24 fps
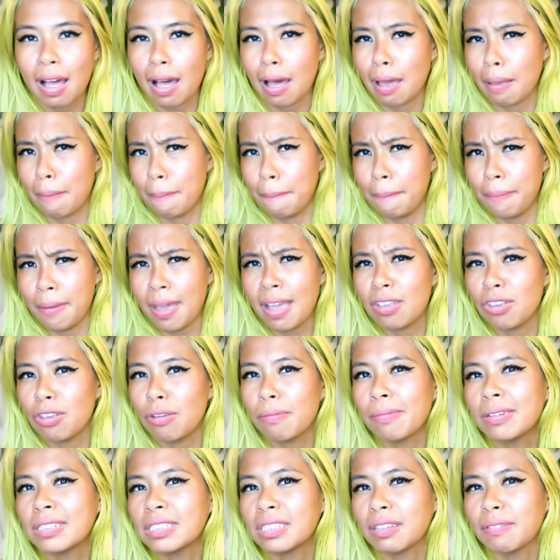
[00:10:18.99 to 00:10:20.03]
I bet
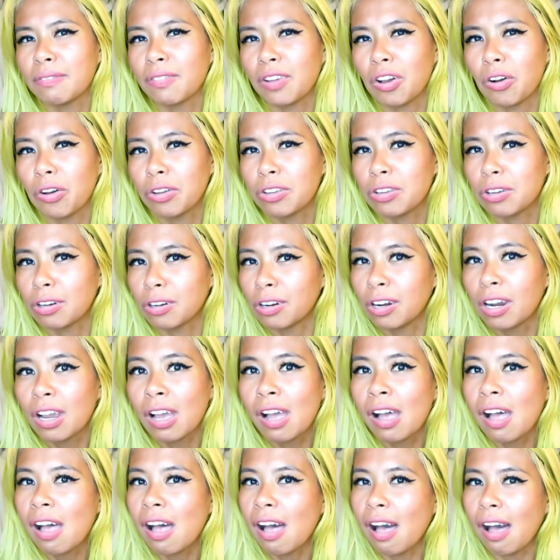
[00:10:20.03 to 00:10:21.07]
you must have got your
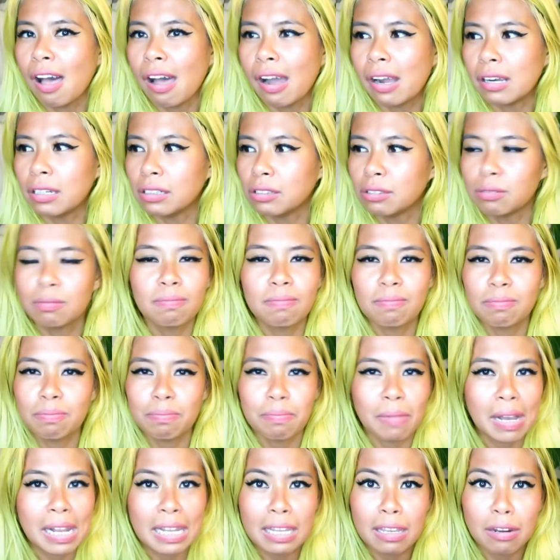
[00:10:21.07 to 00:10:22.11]

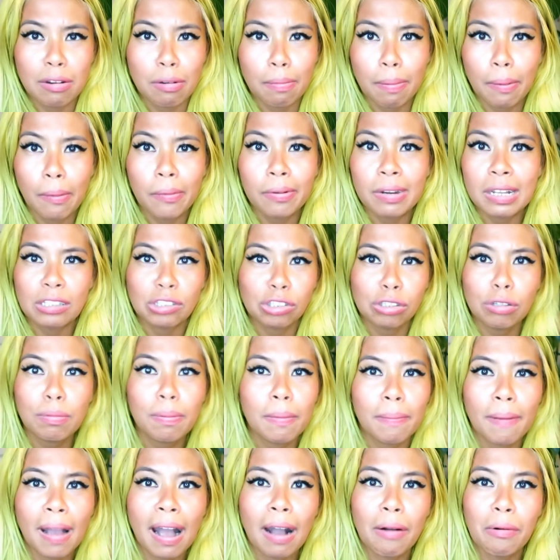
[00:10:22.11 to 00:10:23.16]
My Little Pony
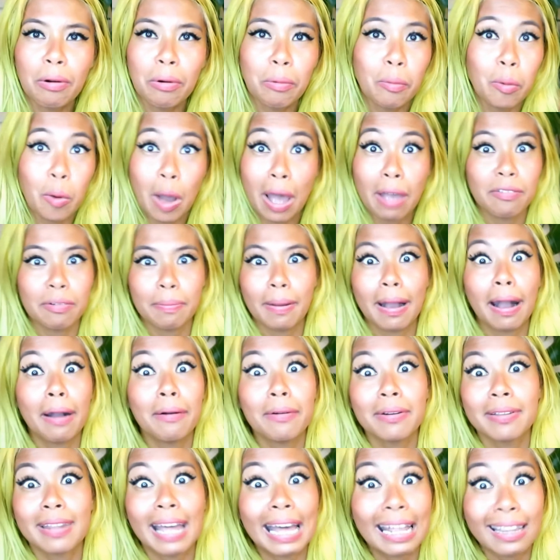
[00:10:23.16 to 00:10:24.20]
superpower, whatever
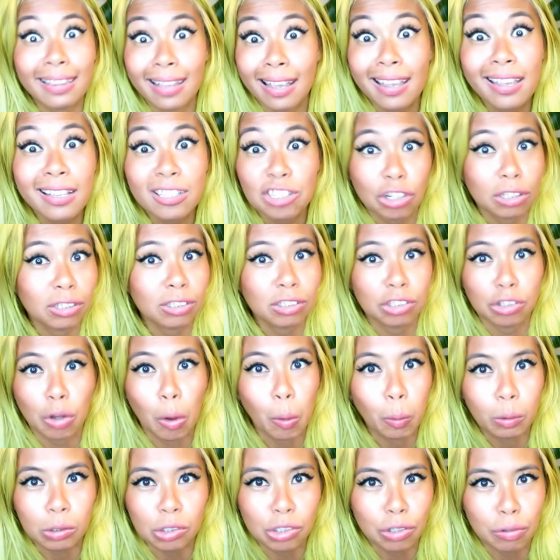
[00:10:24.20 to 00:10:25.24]
power that they just
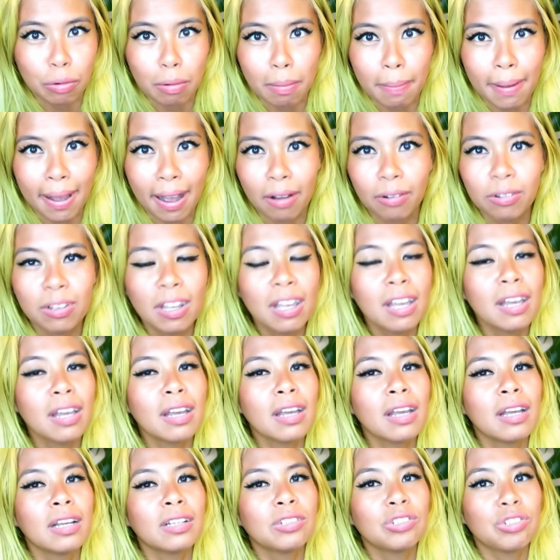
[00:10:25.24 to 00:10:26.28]
told you about,
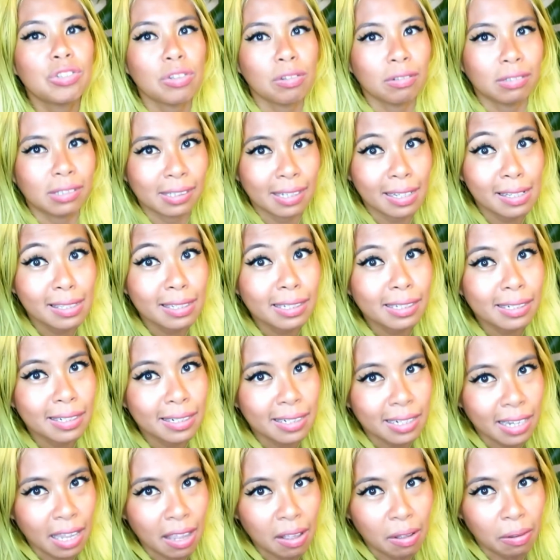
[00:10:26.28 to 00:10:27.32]
to sit
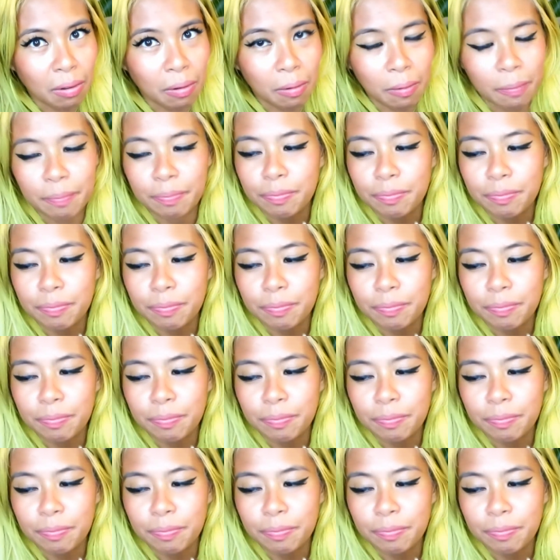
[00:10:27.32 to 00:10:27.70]
still.